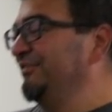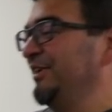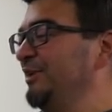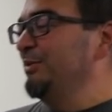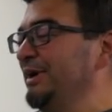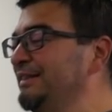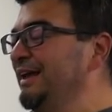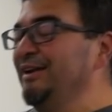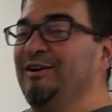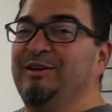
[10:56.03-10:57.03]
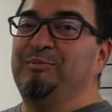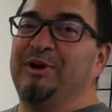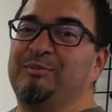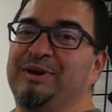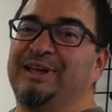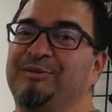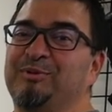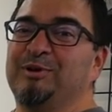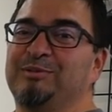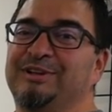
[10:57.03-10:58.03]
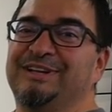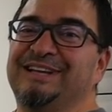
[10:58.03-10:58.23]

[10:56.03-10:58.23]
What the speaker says: If I hit my head that hard, I'd break my neck probably.